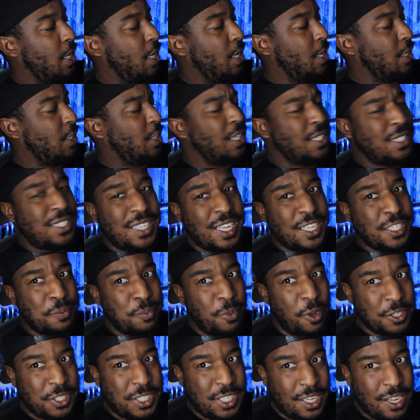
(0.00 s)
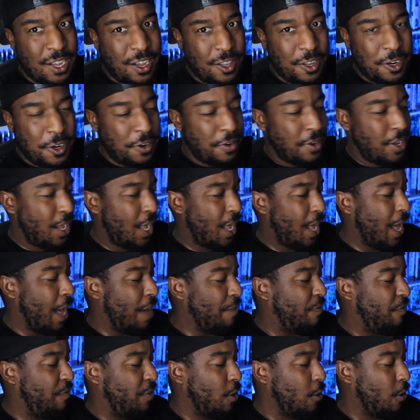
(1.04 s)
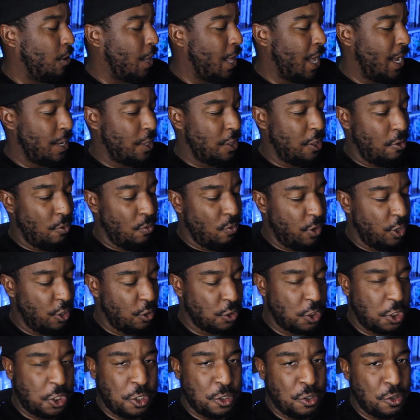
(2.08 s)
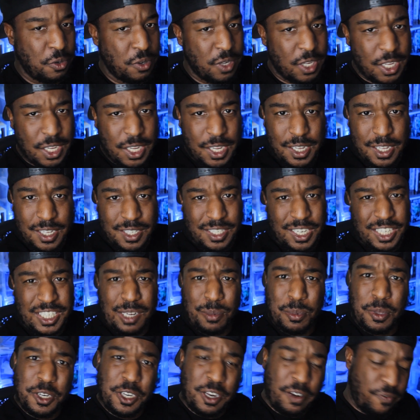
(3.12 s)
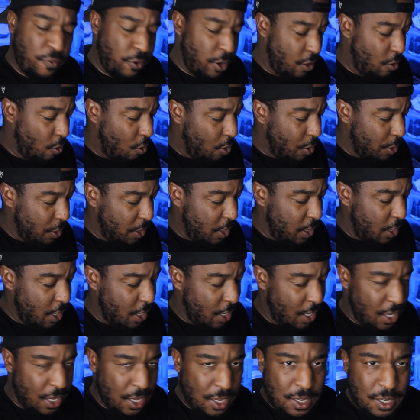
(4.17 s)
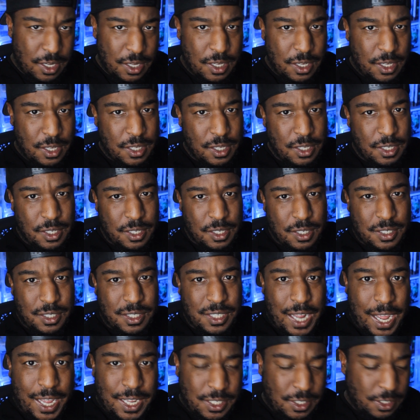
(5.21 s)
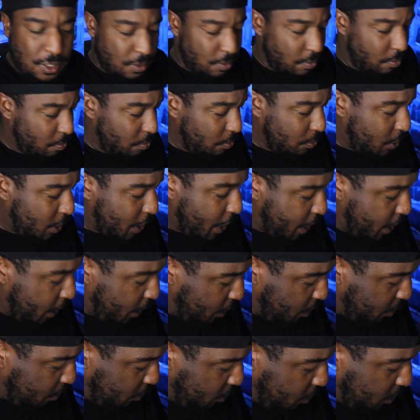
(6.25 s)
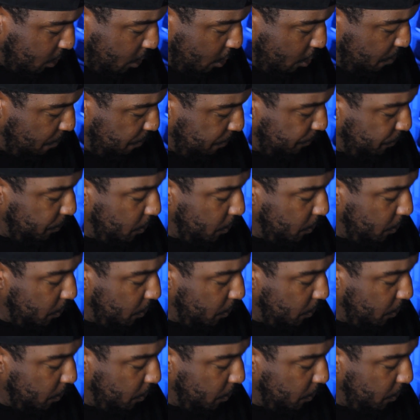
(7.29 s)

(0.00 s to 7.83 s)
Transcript: It just says multicolor. I feel like the real shoe says something different on the uh, size tag. So